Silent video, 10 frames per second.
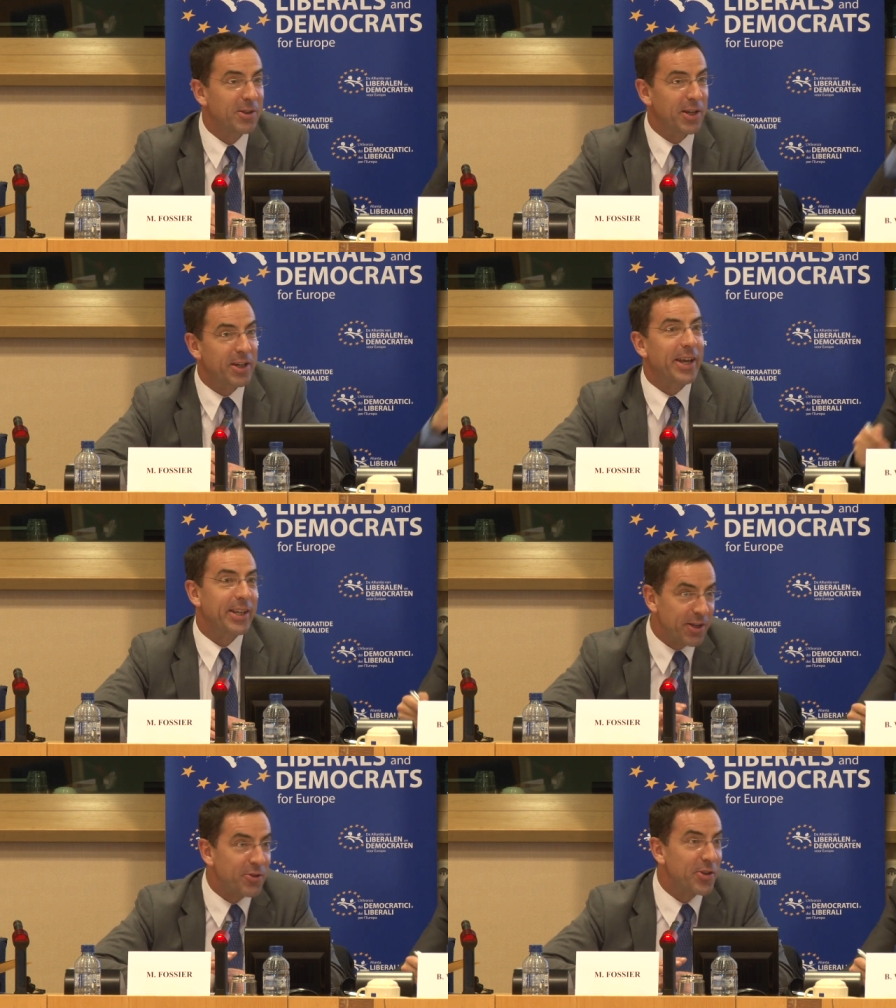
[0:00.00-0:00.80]
and I
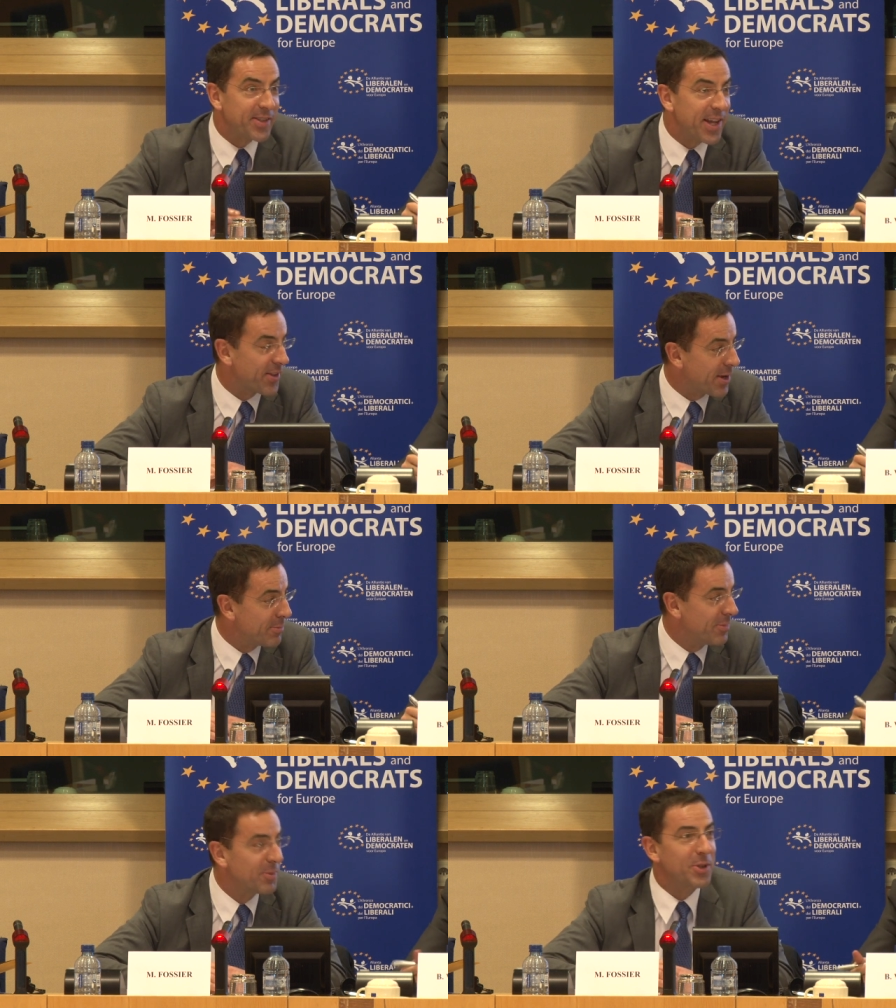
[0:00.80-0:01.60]
can understand
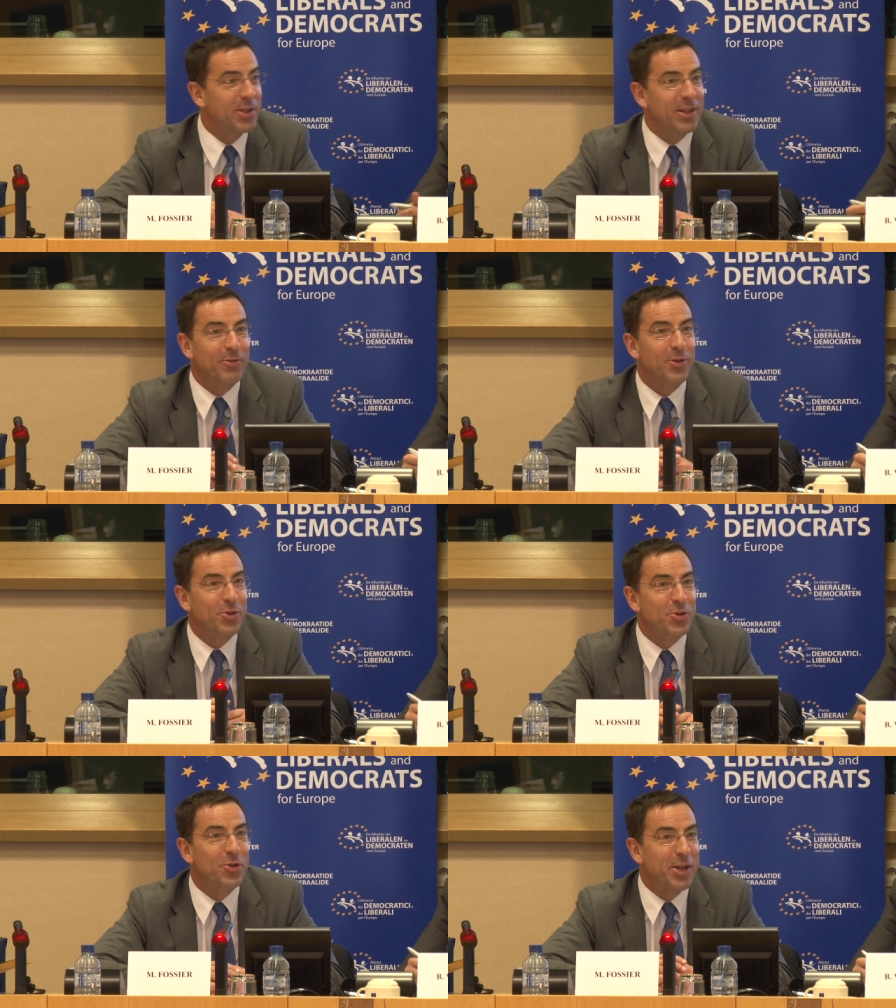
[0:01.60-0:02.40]
them, but
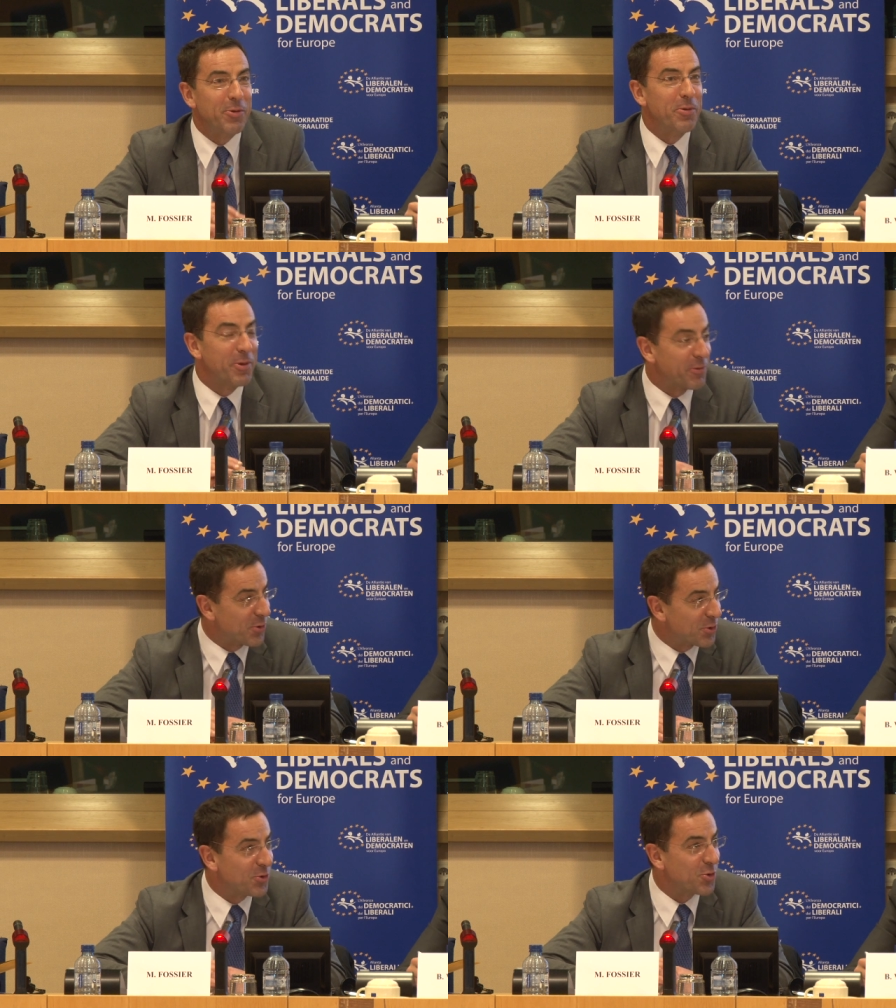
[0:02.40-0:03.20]
unfortunately we were
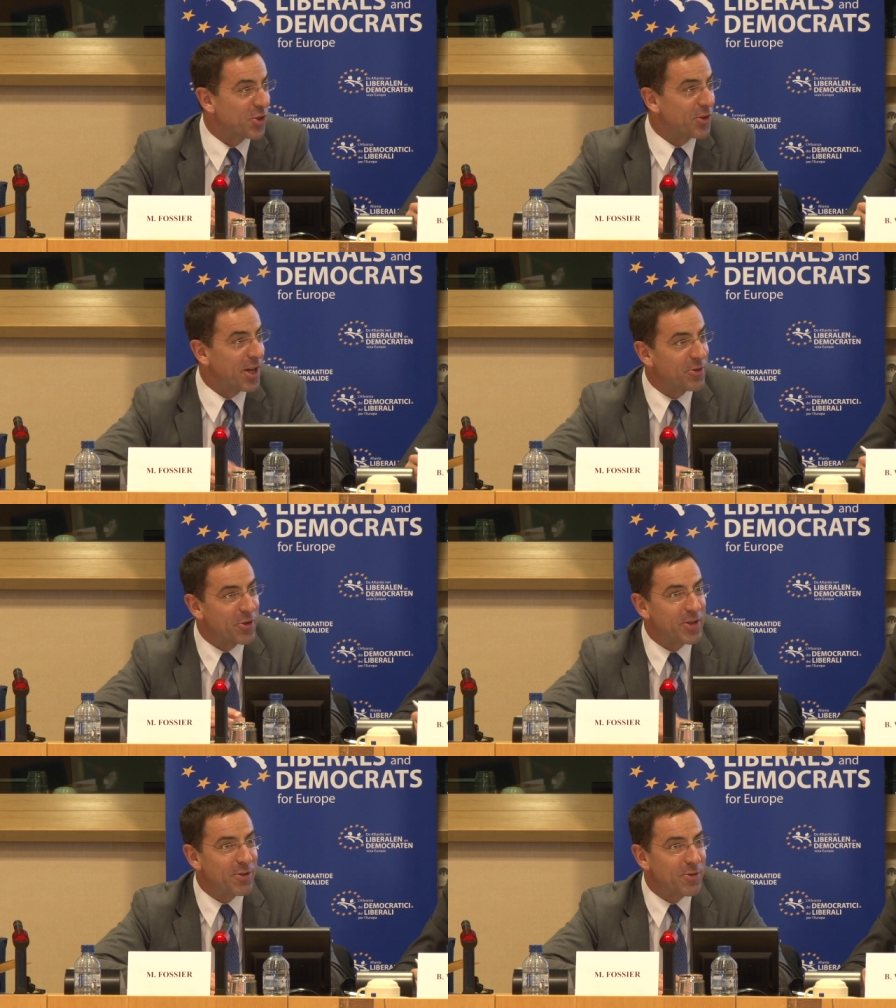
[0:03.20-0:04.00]
forced to shut down
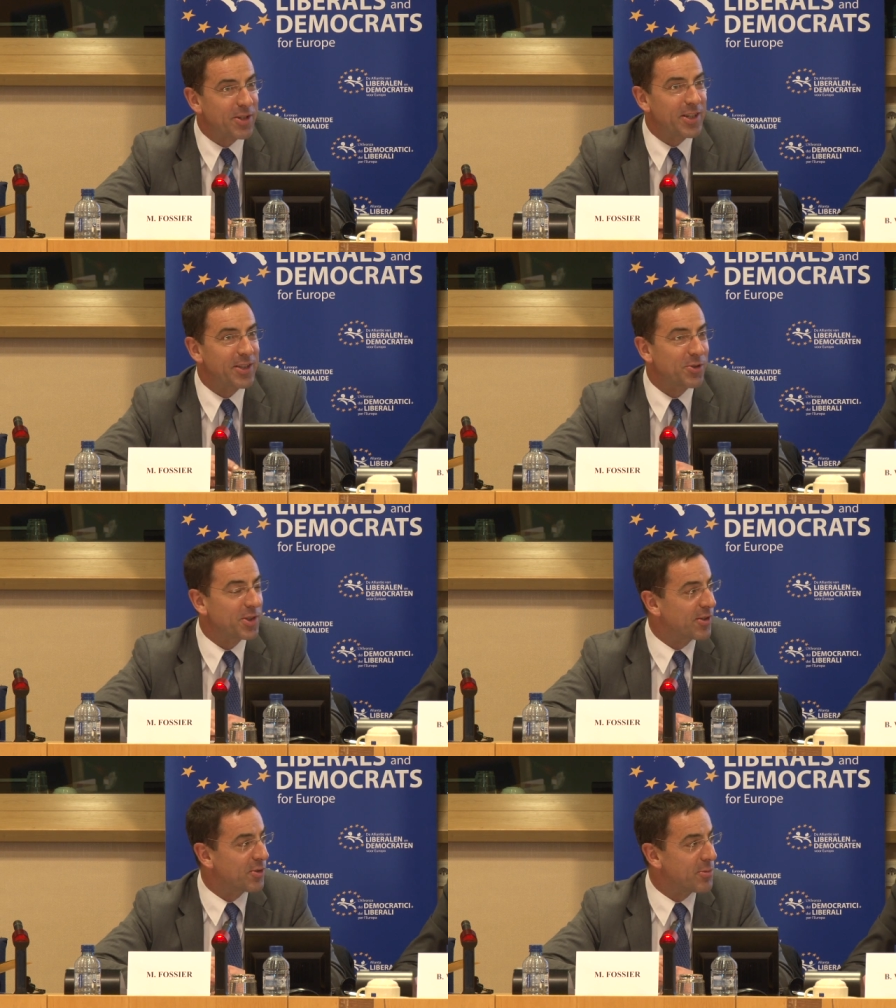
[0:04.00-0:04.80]
the network and
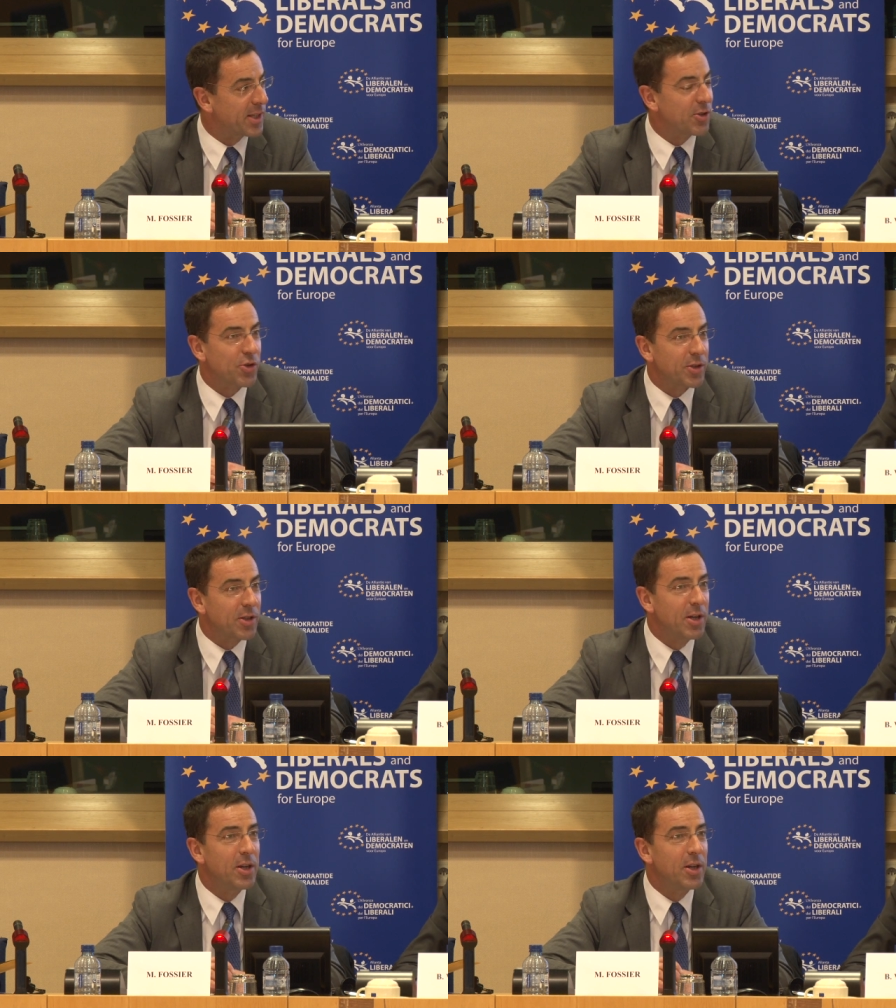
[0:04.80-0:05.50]
send the messages.